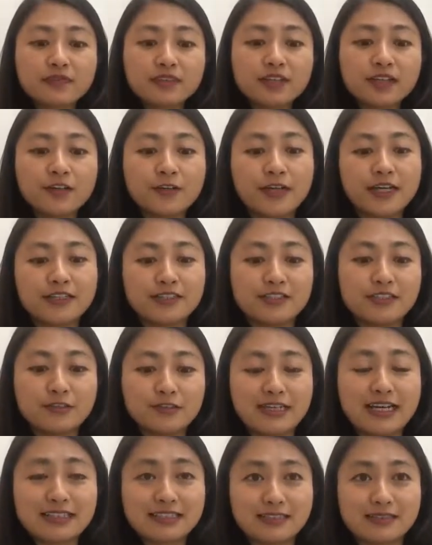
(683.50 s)
Okay,
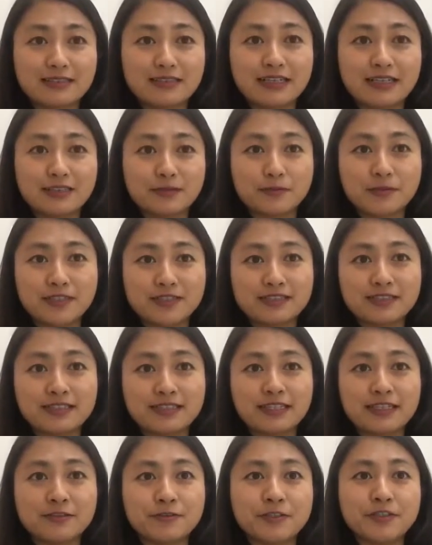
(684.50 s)
so that's one
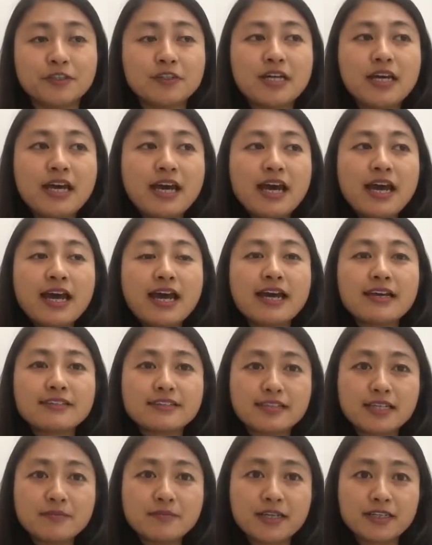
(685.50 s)
scenario.
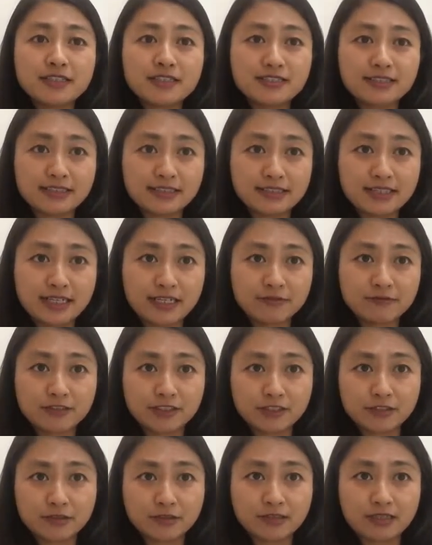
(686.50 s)
And some other
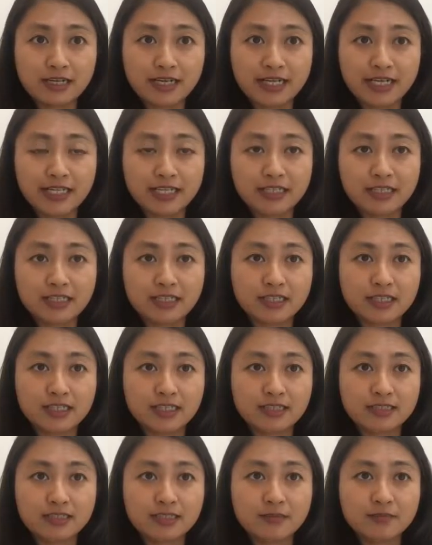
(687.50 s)
scenario, like
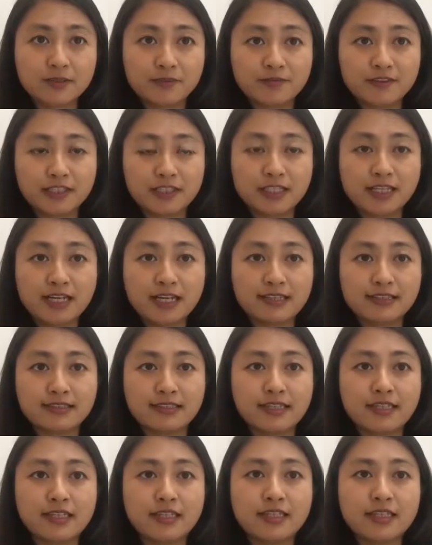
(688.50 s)
some of the clients,
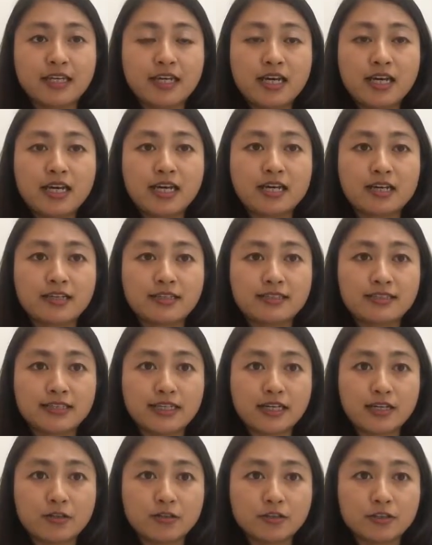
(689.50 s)
they
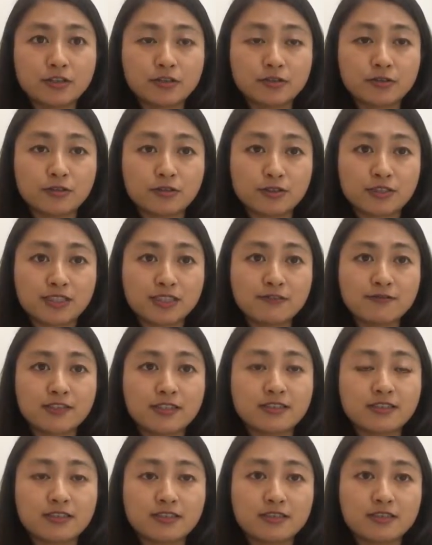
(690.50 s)
sell goods or
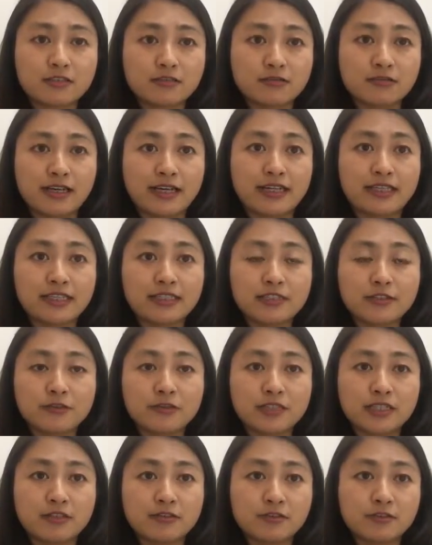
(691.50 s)
services to like EU
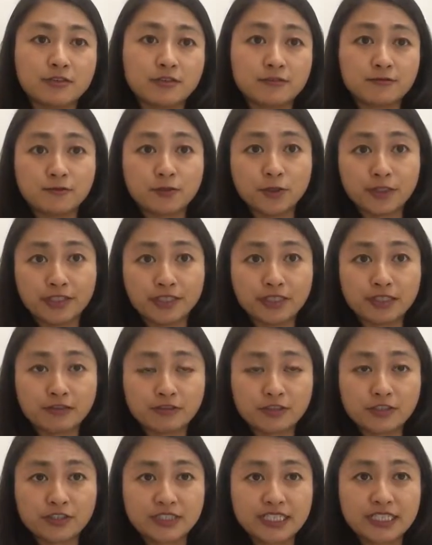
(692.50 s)
country or foreign
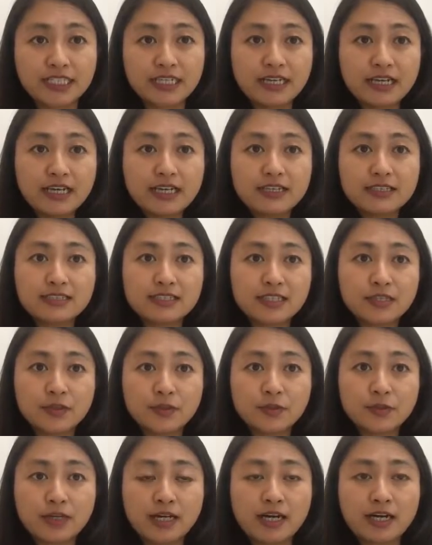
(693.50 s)
country.
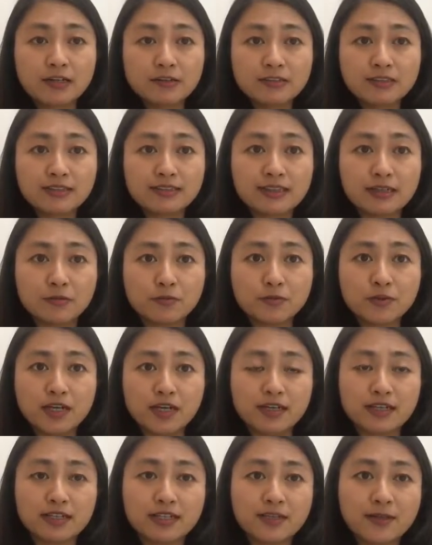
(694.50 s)
So how does that
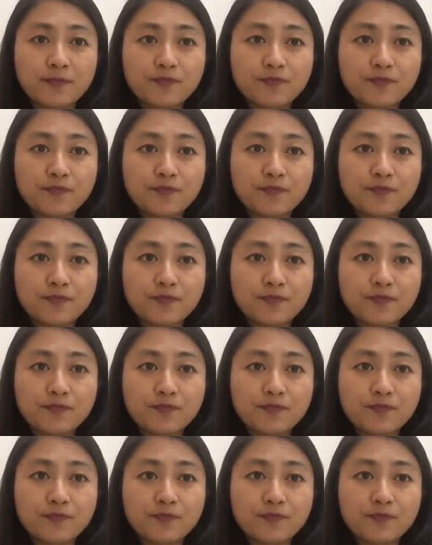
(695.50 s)
work?